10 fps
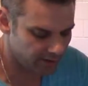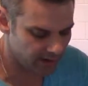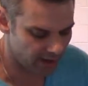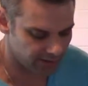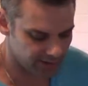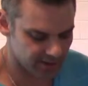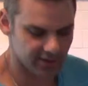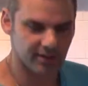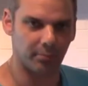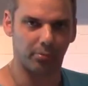Now, this
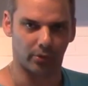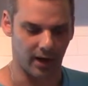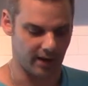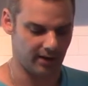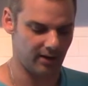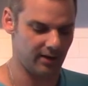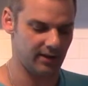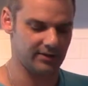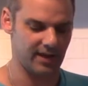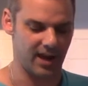is the bread.
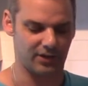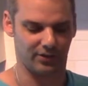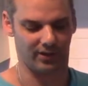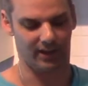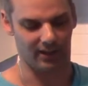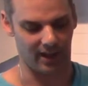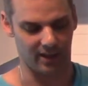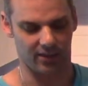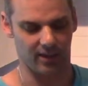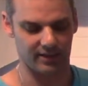It's actually like
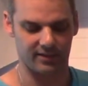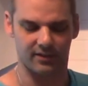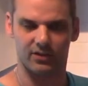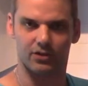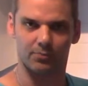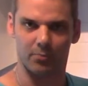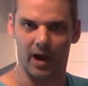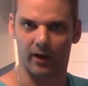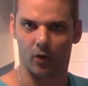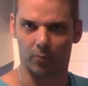this. This is
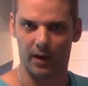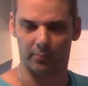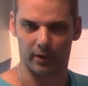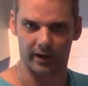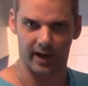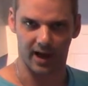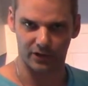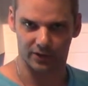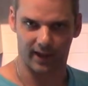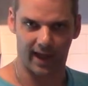my homemade bread. I
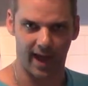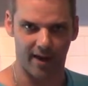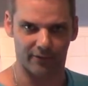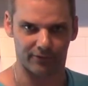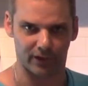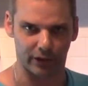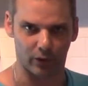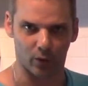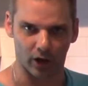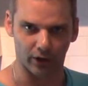actually have a video
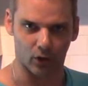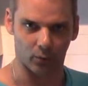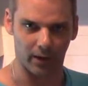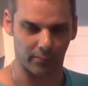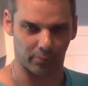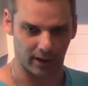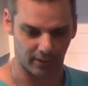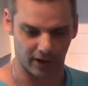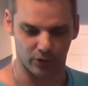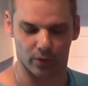on the homemade bread.
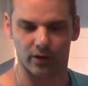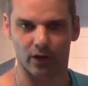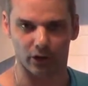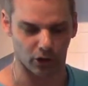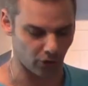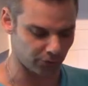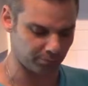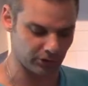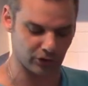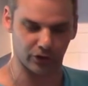I do it in a loaf,
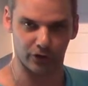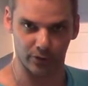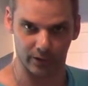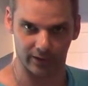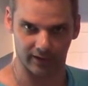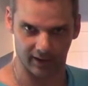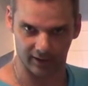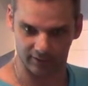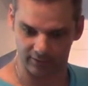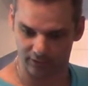but you can do it in
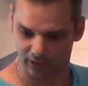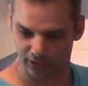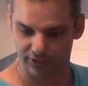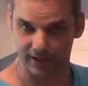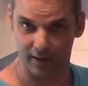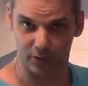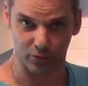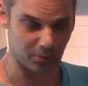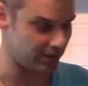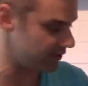little
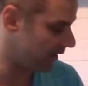sandwich buns